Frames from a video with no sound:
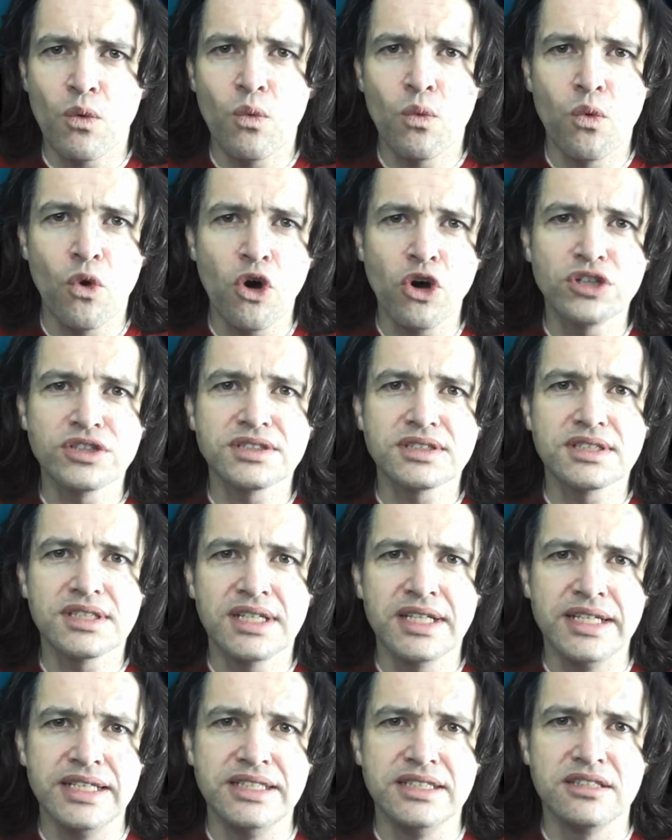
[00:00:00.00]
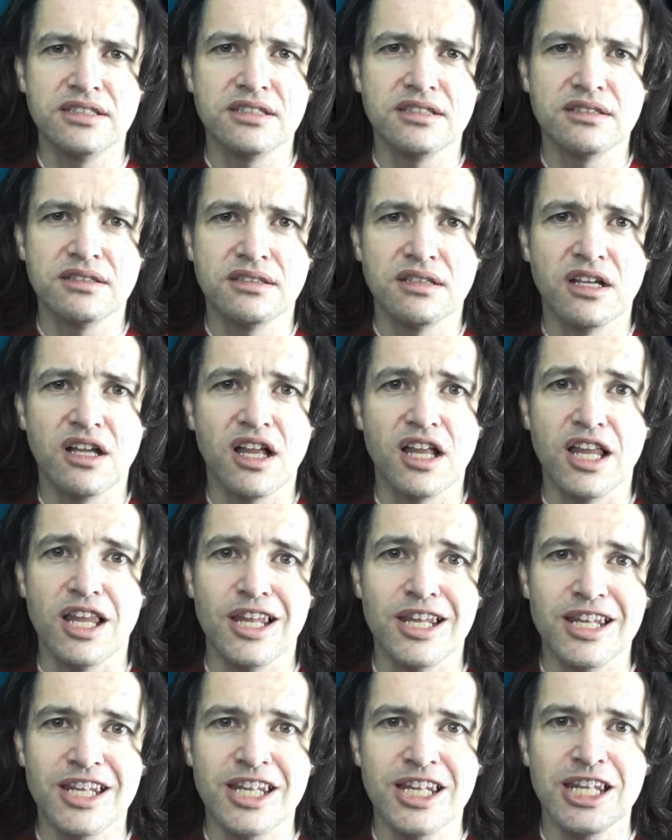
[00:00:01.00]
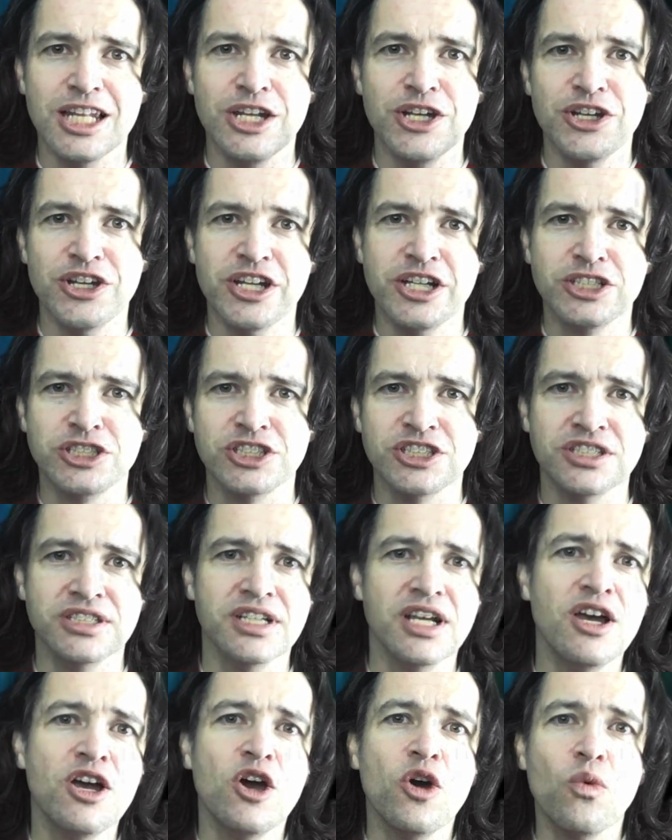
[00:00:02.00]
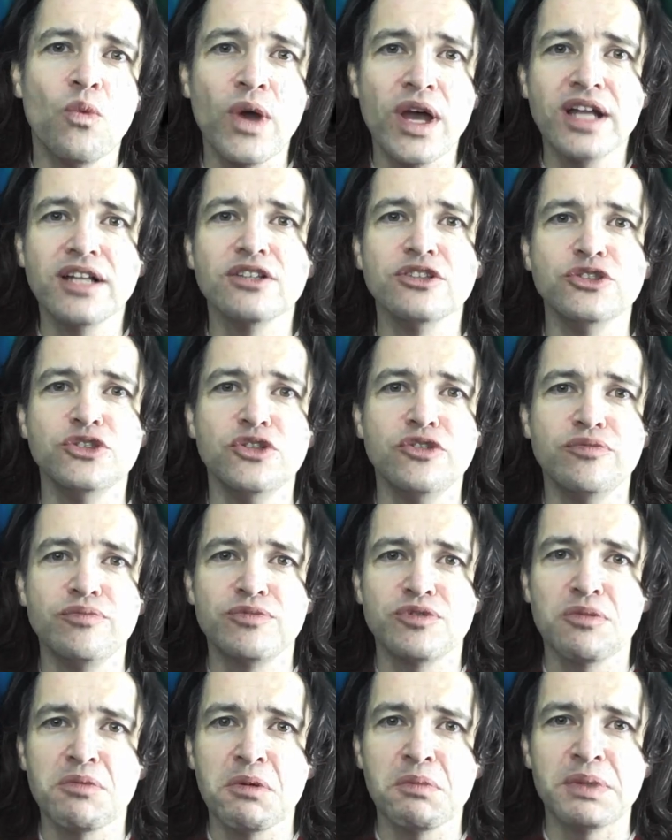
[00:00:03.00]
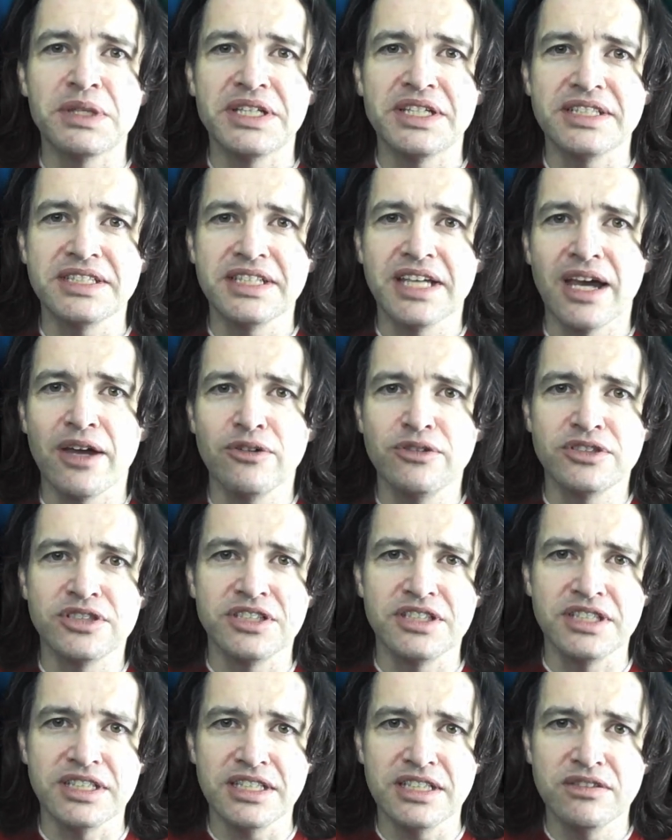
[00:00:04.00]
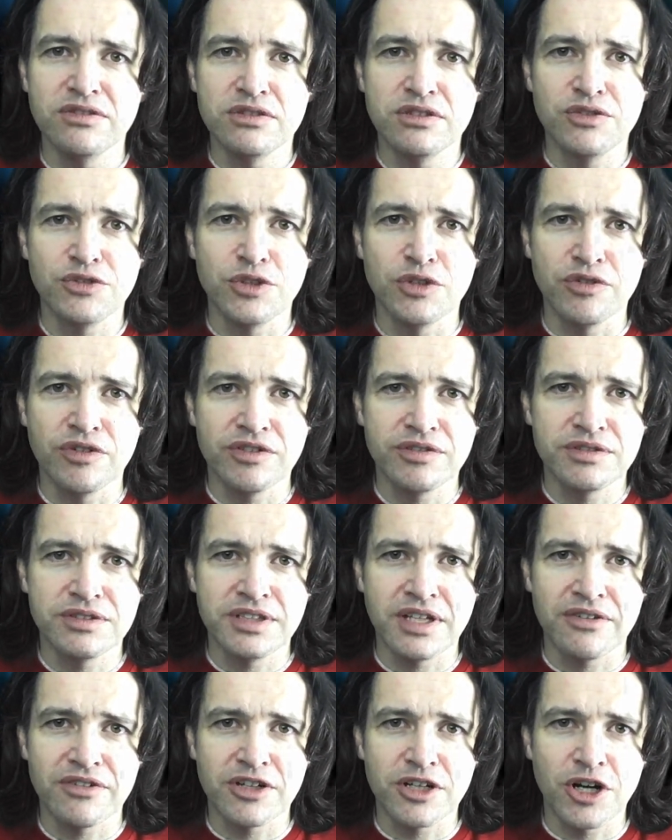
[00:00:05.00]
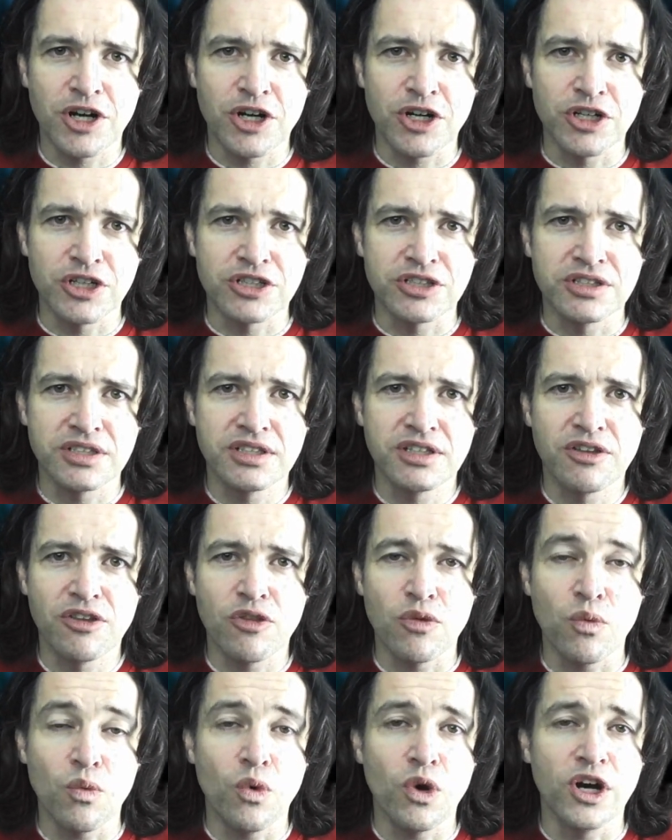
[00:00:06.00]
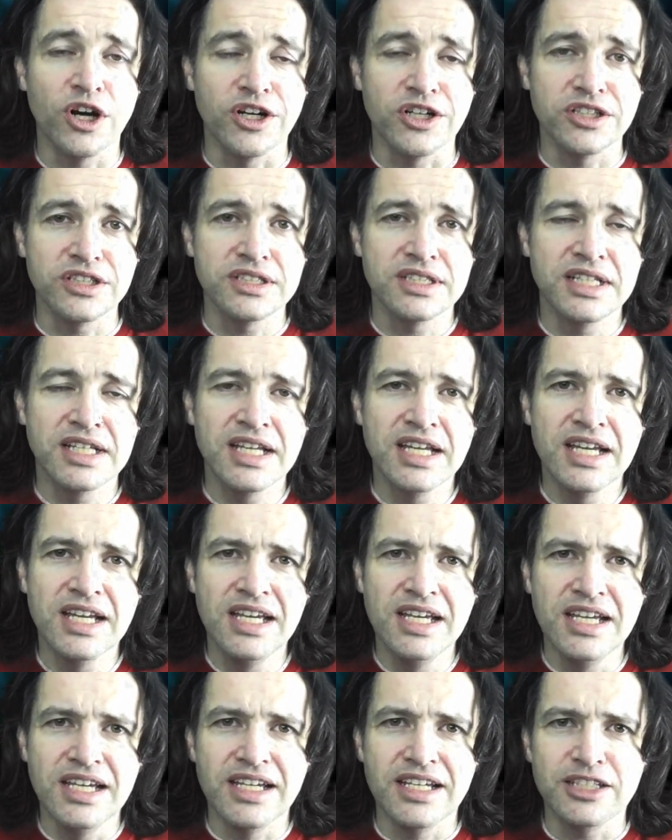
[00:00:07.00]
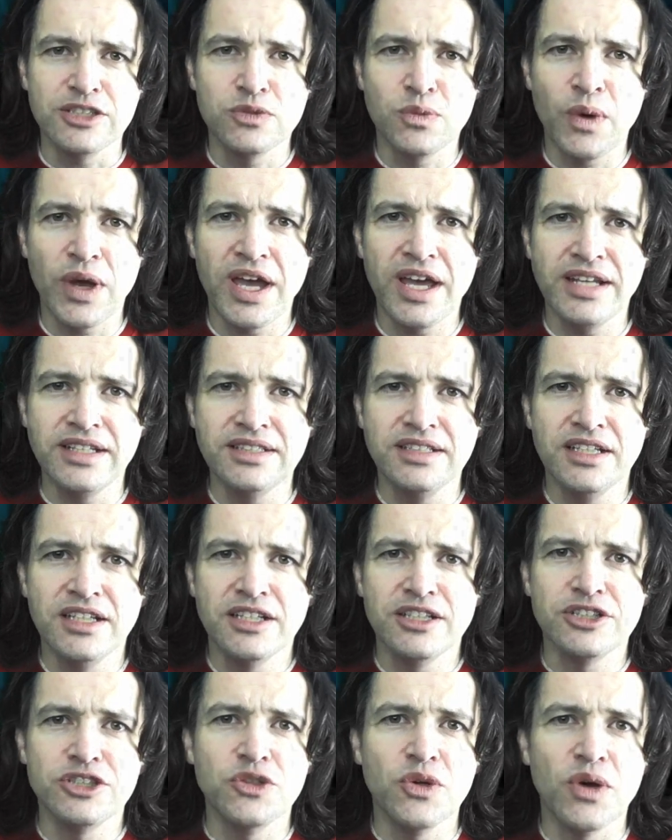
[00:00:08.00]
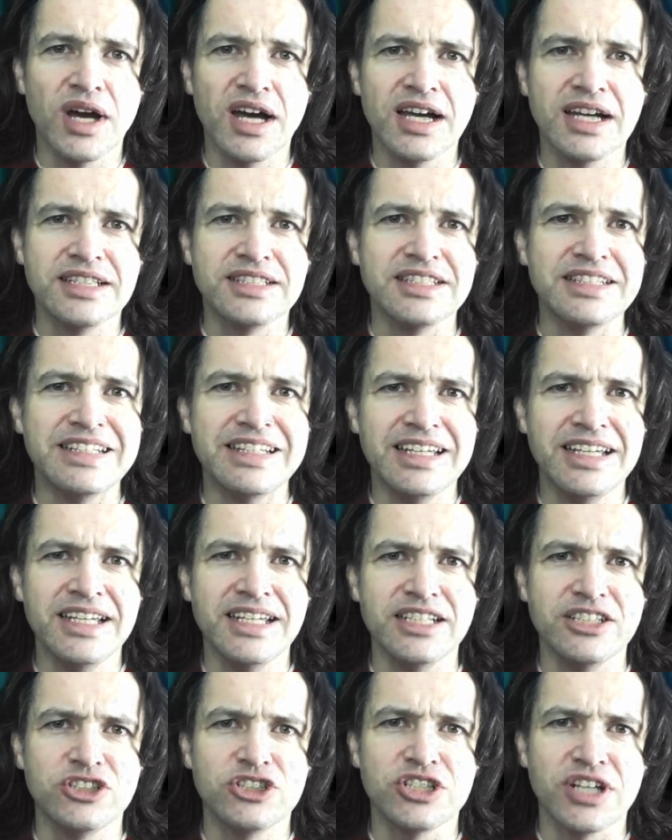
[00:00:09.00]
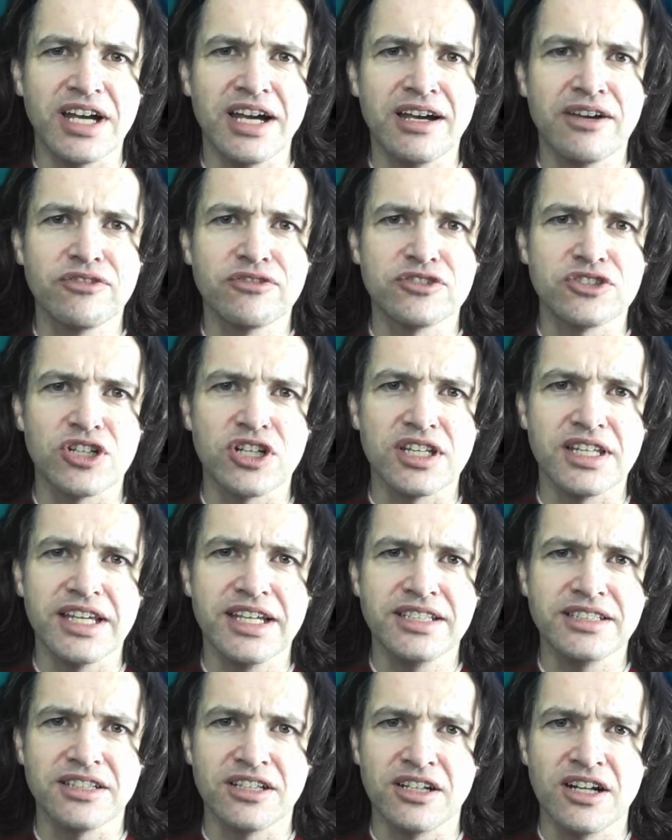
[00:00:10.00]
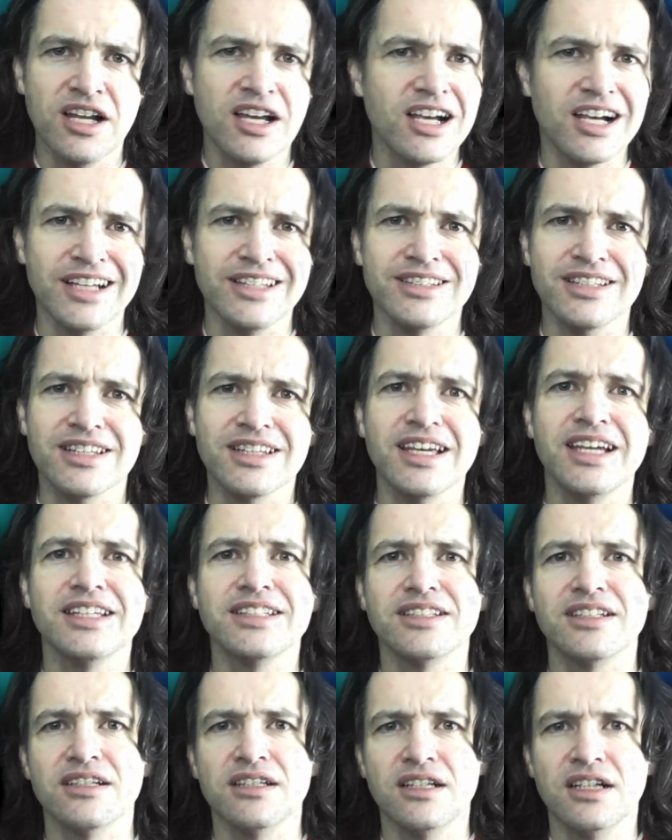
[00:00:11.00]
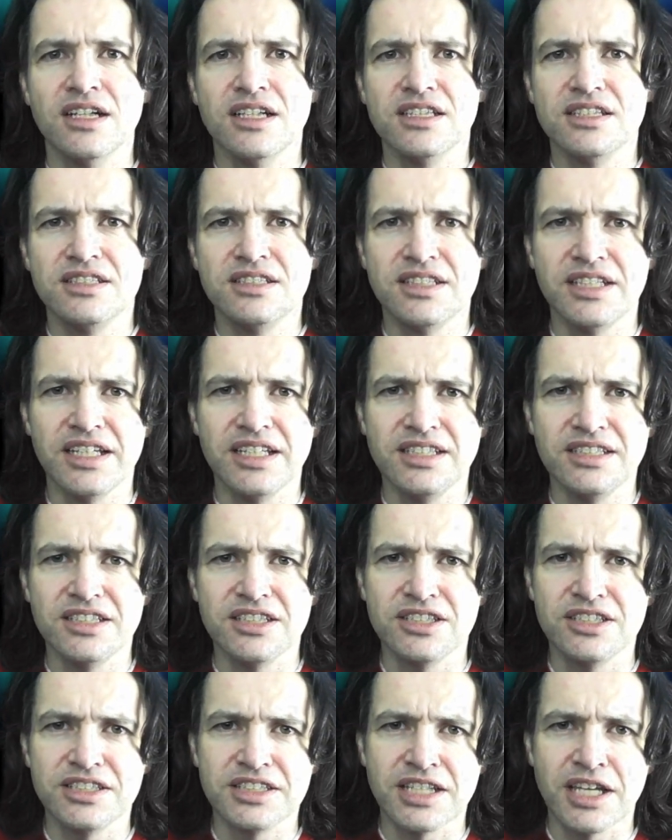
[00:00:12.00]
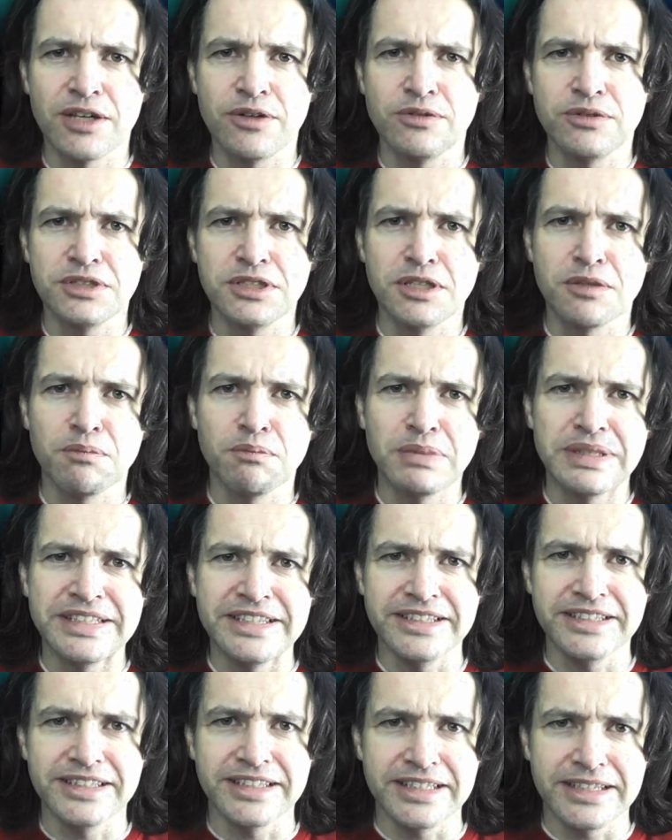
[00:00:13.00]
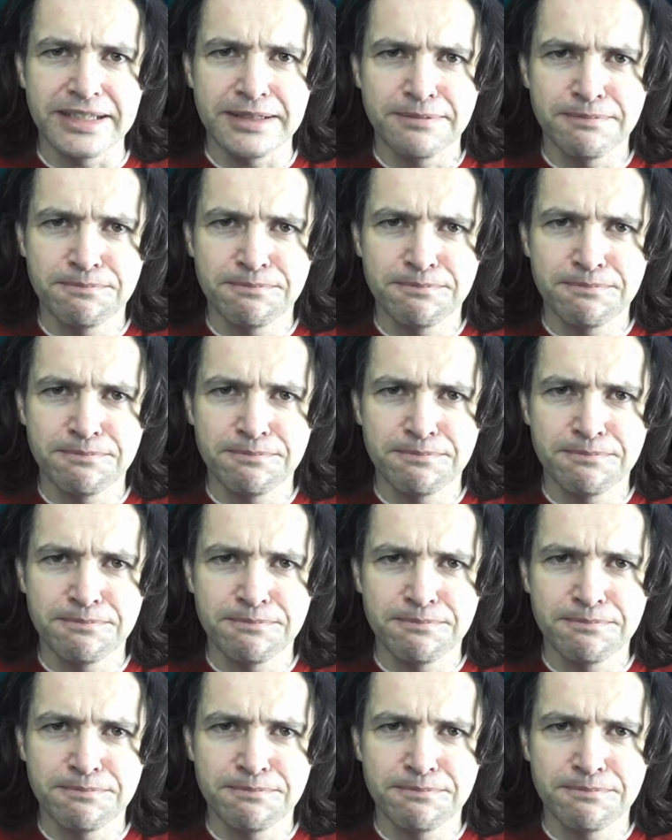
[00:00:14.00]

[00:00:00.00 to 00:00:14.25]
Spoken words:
What is lenition? Well, you've probably encountered it even if you've never heard the word. It's when you add an H after a letter and the letter changes sound completely.